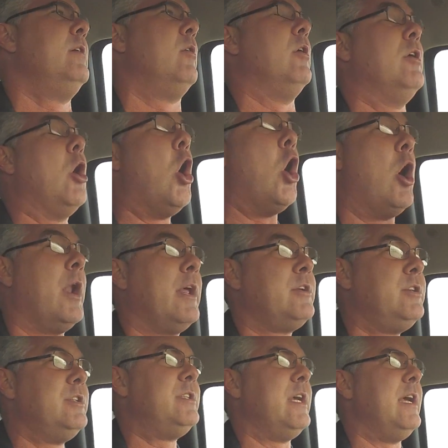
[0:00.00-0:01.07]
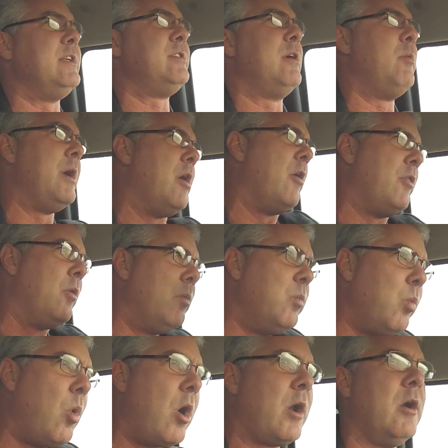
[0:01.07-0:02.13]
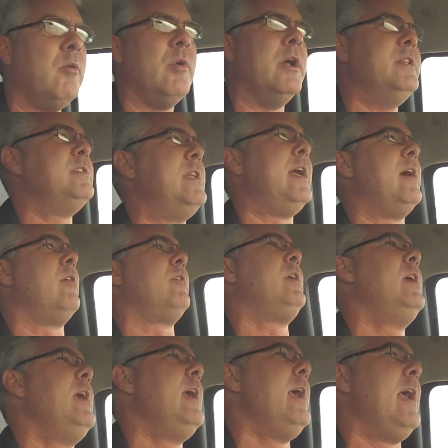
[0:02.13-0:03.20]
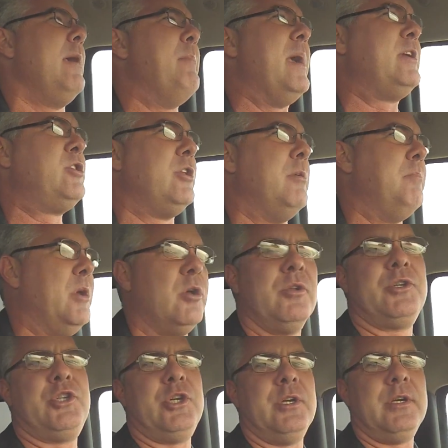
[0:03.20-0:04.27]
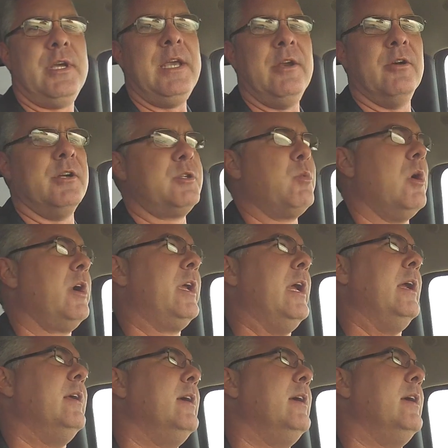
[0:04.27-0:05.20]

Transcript: or on, I should say, so that way all the water runs down and make sure the bilge heater is working.